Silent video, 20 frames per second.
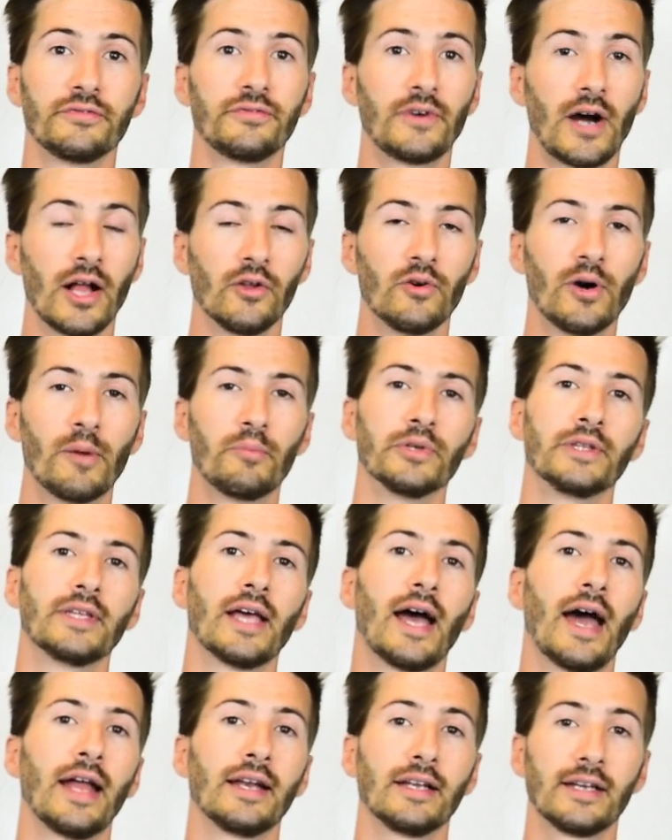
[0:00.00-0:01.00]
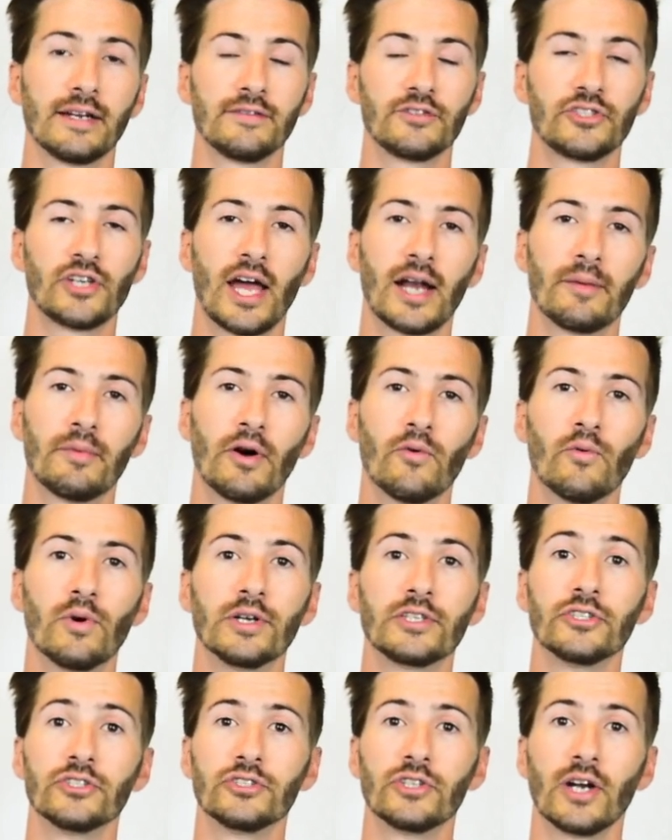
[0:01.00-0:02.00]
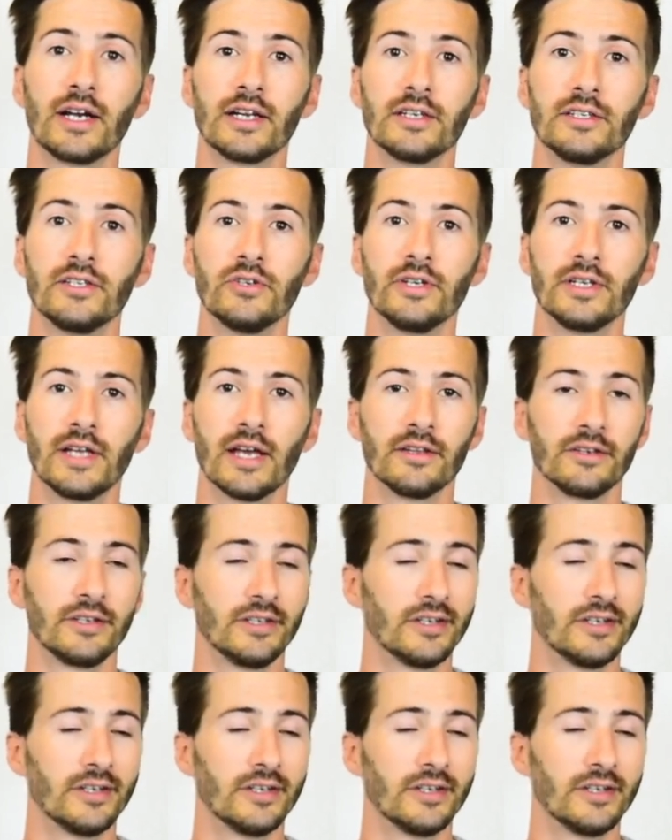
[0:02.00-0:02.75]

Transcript: follow up with that and kind of chat about what you're trying to do together.